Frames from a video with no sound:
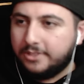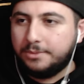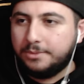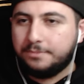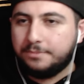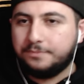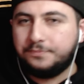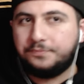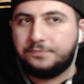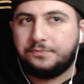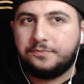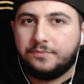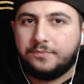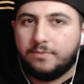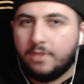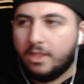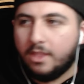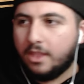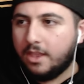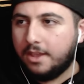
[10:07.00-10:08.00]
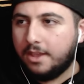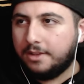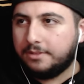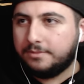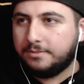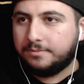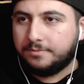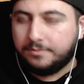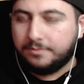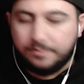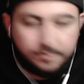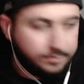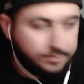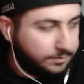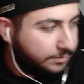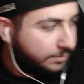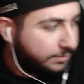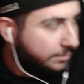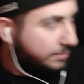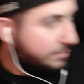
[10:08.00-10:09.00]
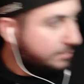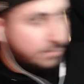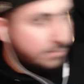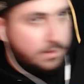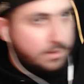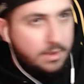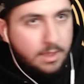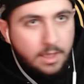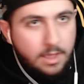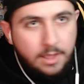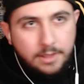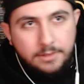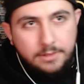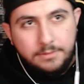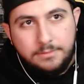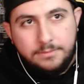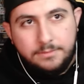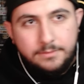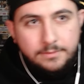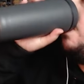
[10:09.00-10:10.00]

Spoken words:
The people. We have to stand strong against them.